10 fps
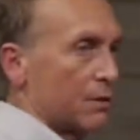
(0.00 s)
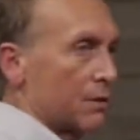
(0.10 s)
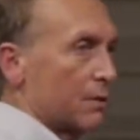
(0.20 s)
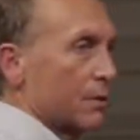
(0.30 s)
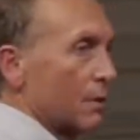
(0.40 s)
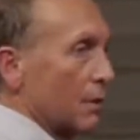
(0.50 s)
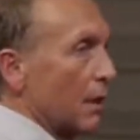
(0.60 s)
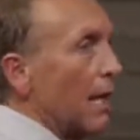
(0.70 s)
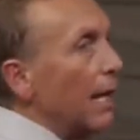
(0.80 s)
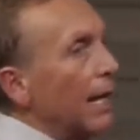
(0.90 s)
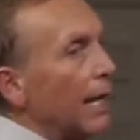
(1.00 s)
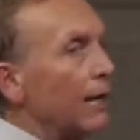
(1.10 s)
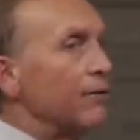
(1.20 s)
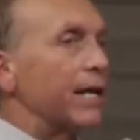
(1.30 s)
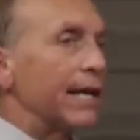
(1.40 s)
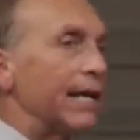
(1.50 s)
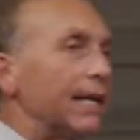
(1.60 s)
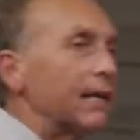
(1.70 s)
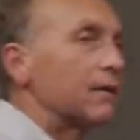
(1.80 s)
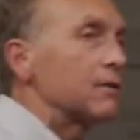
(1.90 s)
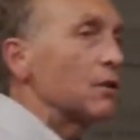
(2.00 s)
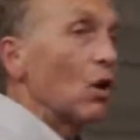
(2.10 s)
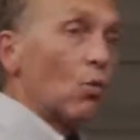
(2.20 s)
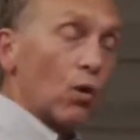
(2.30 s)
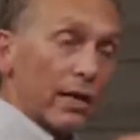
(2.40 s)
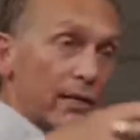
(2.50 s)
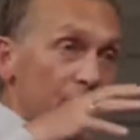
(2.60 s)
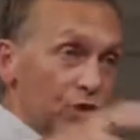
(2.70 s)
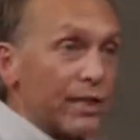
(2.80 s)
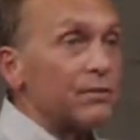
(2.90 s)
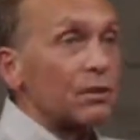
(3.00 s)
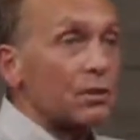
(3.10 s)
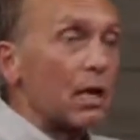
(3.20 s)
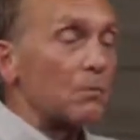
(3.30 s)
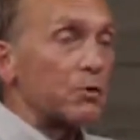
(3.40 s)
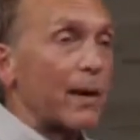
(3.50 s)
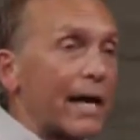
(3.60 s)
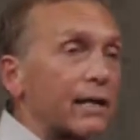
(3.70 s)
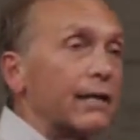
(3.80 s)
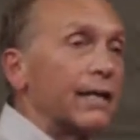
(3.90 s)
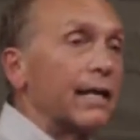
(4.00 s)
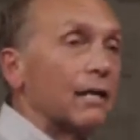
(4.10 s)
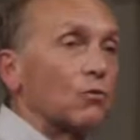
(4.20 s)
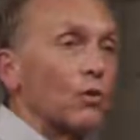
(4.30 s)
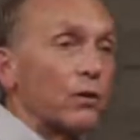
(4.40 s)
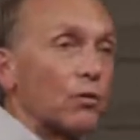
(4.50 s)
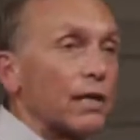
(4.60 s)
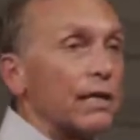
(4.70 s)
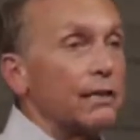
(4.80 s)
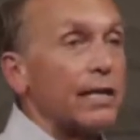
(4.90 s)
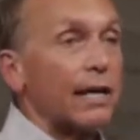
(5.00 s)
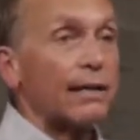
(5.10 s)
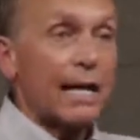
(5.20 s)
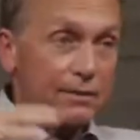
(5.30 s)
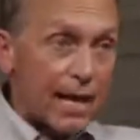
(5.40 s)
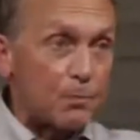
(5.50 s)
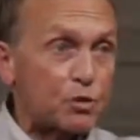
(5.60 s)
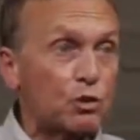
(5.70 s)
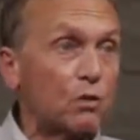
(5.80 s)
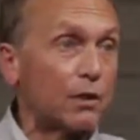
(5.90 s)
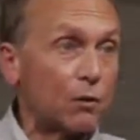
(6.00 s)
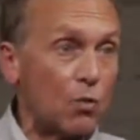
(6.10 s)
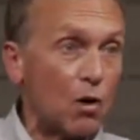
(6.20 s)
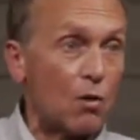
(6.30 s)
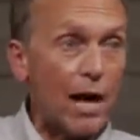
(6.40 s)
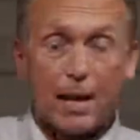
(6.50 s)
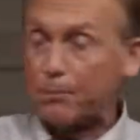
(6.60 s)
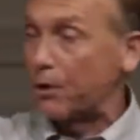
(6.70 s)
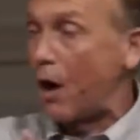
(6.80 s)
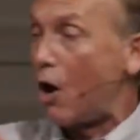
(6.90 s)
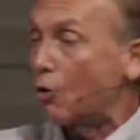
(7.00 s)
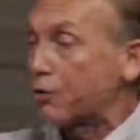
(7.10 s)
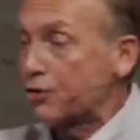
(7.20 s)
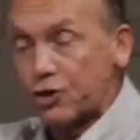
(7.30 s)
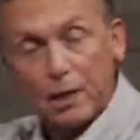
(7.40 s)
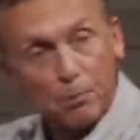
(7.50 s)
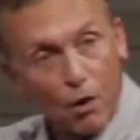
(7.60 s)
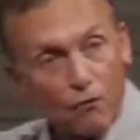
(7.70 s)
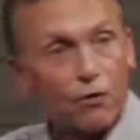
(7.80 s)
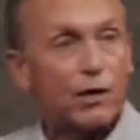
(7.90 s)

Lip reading: justice. In the end, when Jesus comes back again, we read that that's absolutely what will happen. All the sheep